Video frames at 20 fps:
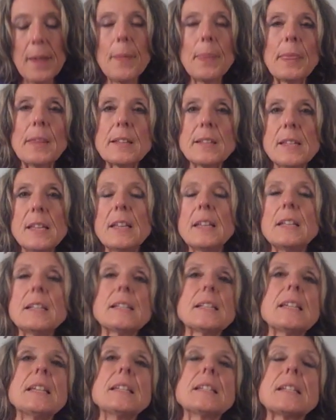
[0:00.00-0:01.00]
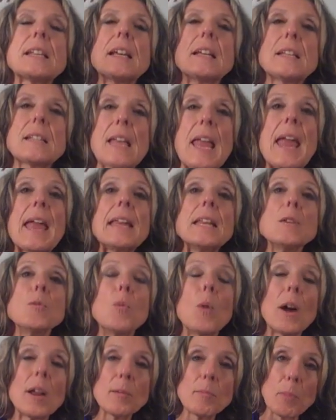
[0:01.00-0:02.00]
The CDC says
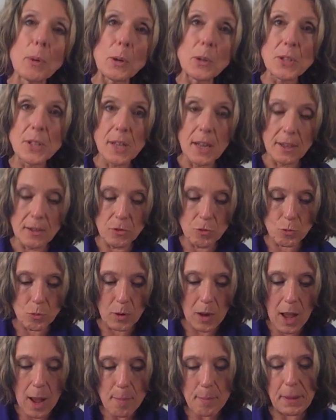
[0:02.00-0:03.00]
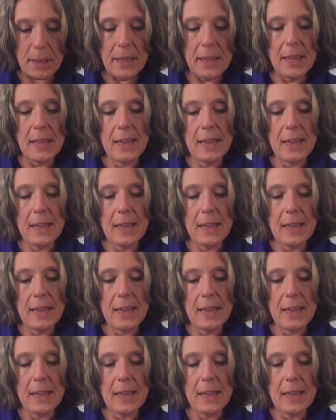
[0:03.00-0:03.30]
81% drop.